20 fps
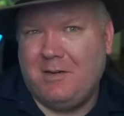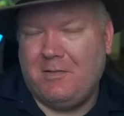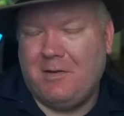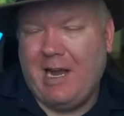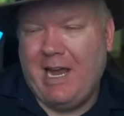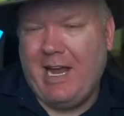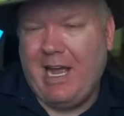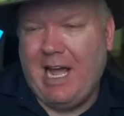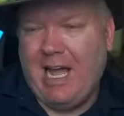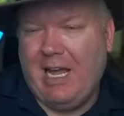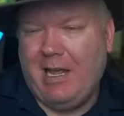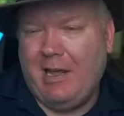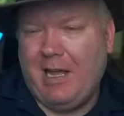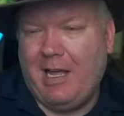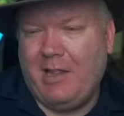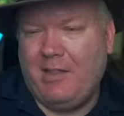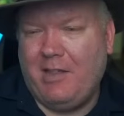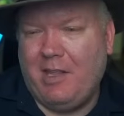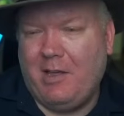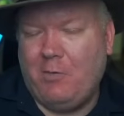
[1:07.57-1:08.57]
Right? I
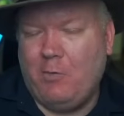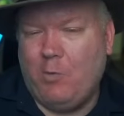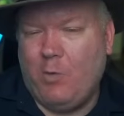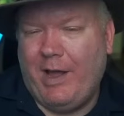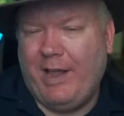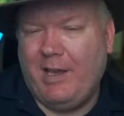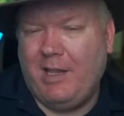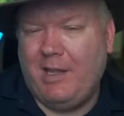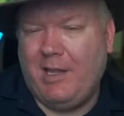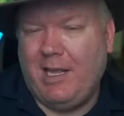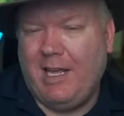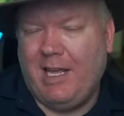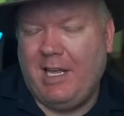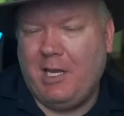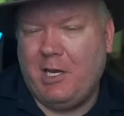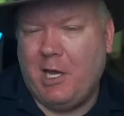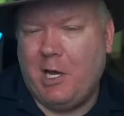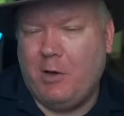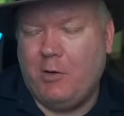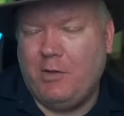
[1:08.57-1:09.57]
went, when
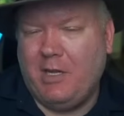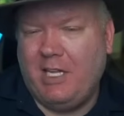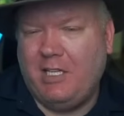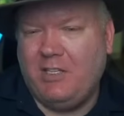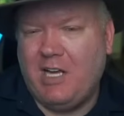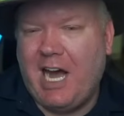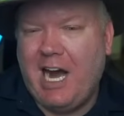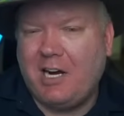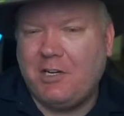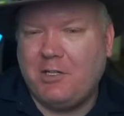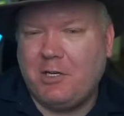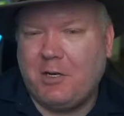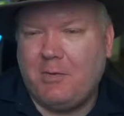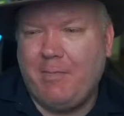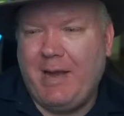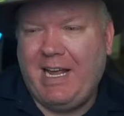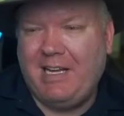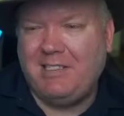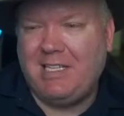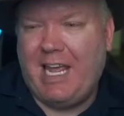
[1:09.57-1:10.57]
you know, the doctor
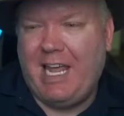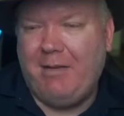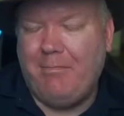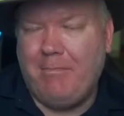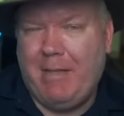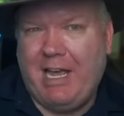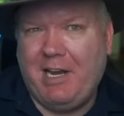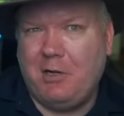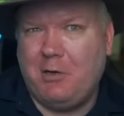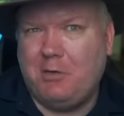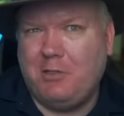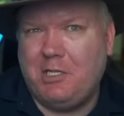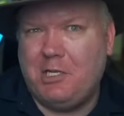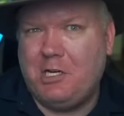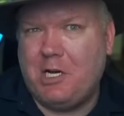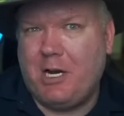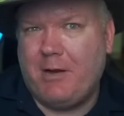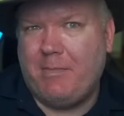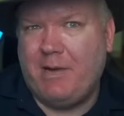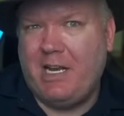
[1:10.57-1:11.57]
makes a medical
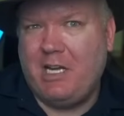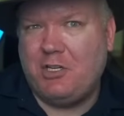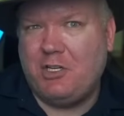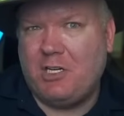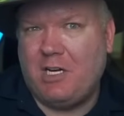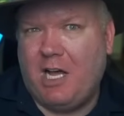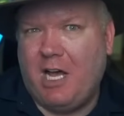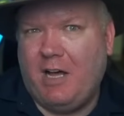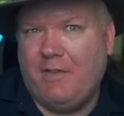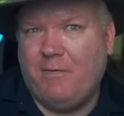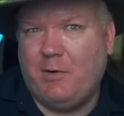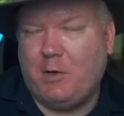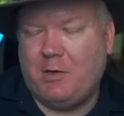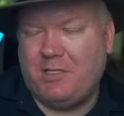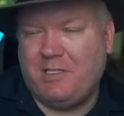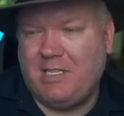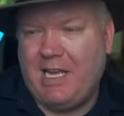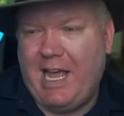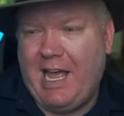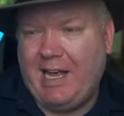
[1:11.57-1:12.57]
determination of
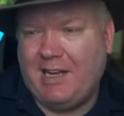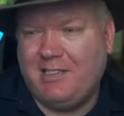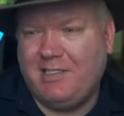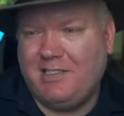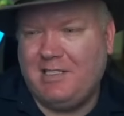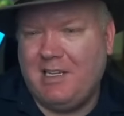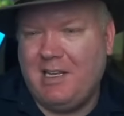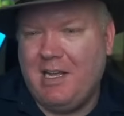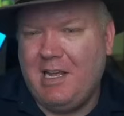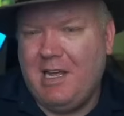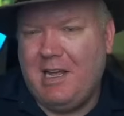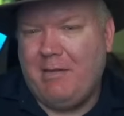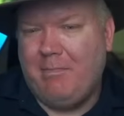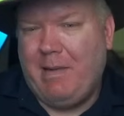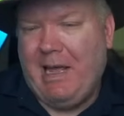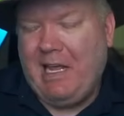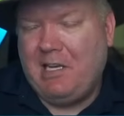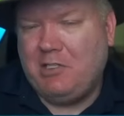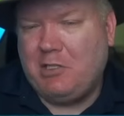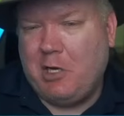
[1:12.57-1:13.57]
your sex
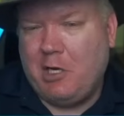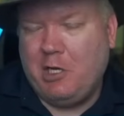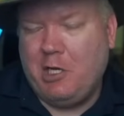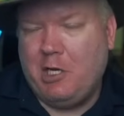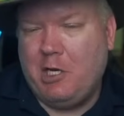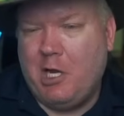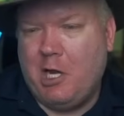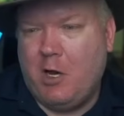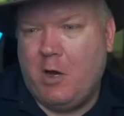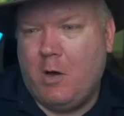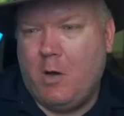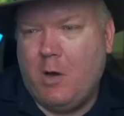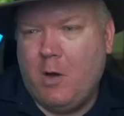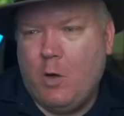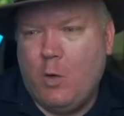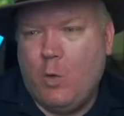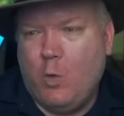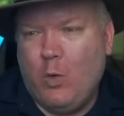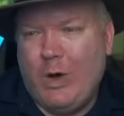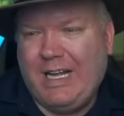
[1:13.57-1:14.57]
based on, you know,
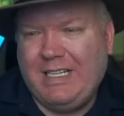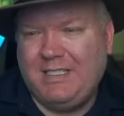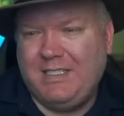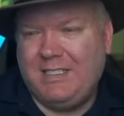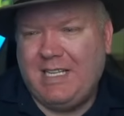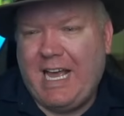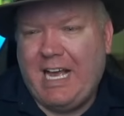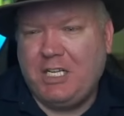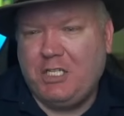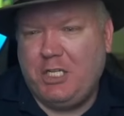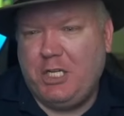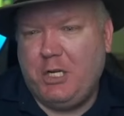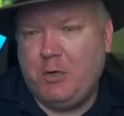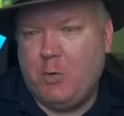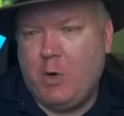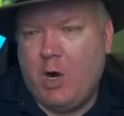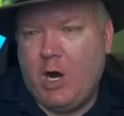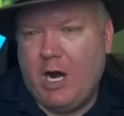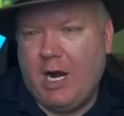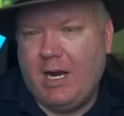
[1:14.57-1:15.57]
what sex
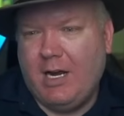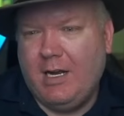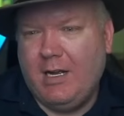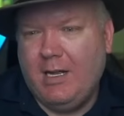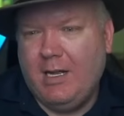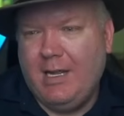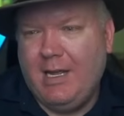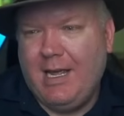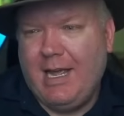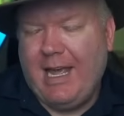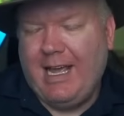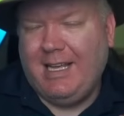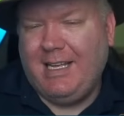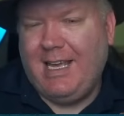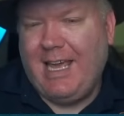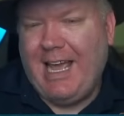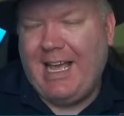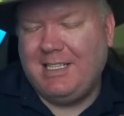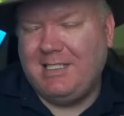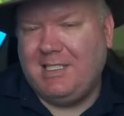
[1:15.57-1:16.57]
you are. And
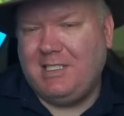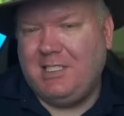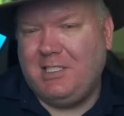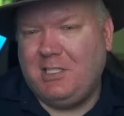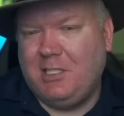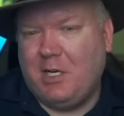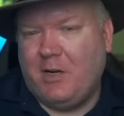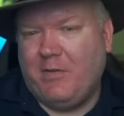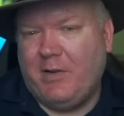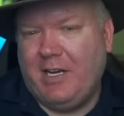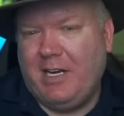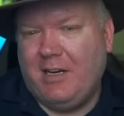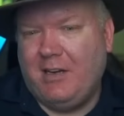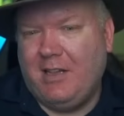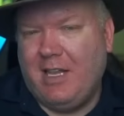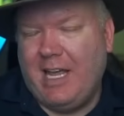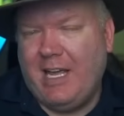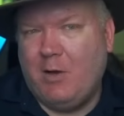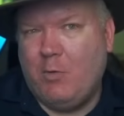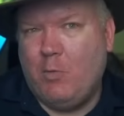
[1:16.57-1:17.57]
Kansas is over
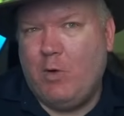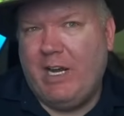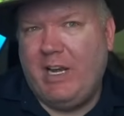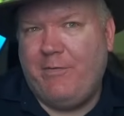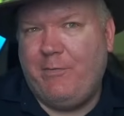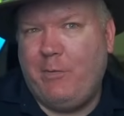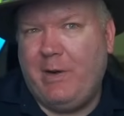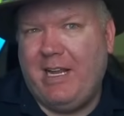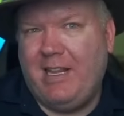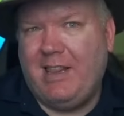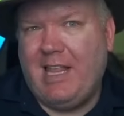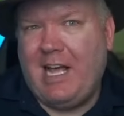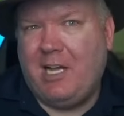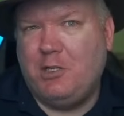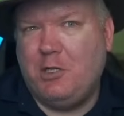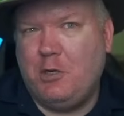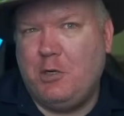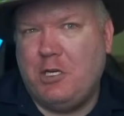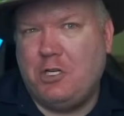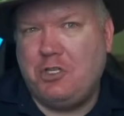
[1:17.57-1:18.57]
here like, what if we
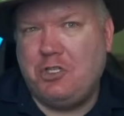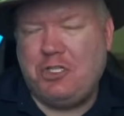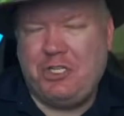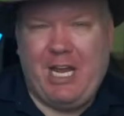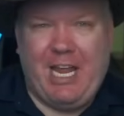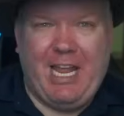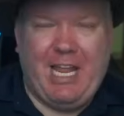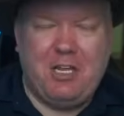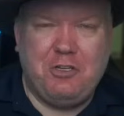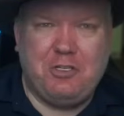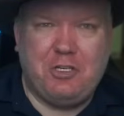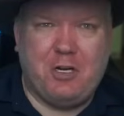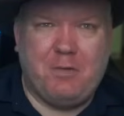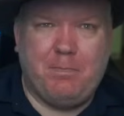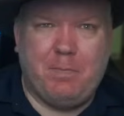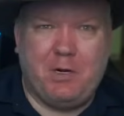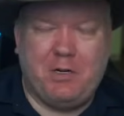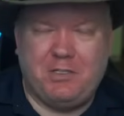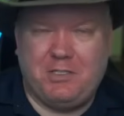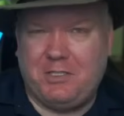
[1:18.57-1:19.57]
allowed you to change
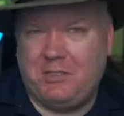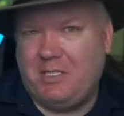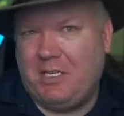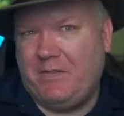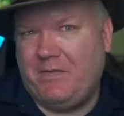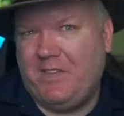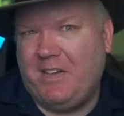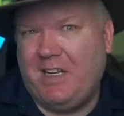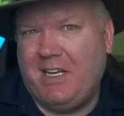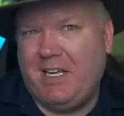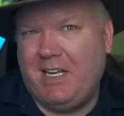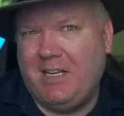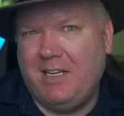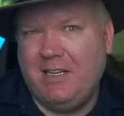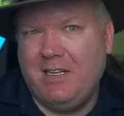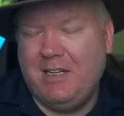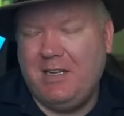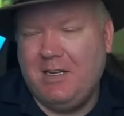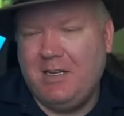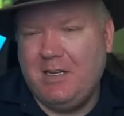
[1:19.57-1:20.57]
your birth certificate?
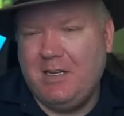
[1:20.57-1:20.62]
